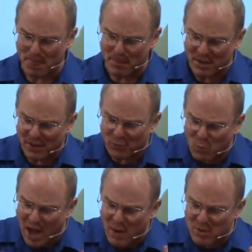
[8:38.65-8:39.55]
Because
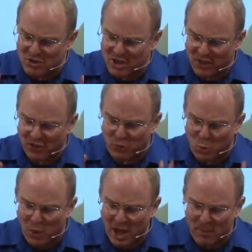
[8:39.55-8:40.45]
why would Jesus
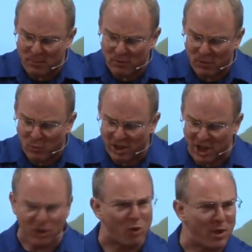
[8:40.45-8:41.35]
weep when he knew